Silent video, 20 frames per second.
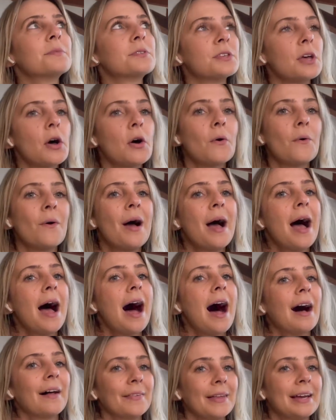So
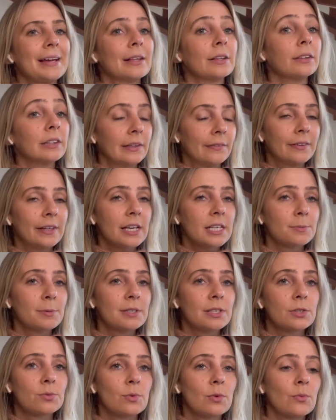like living
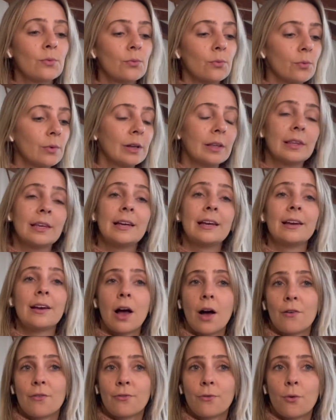expenses were really
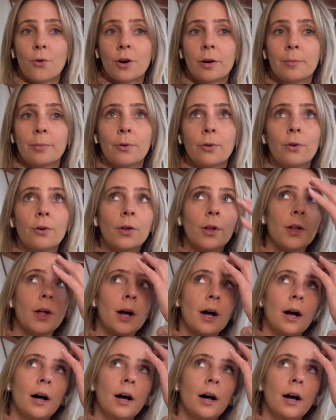affordable.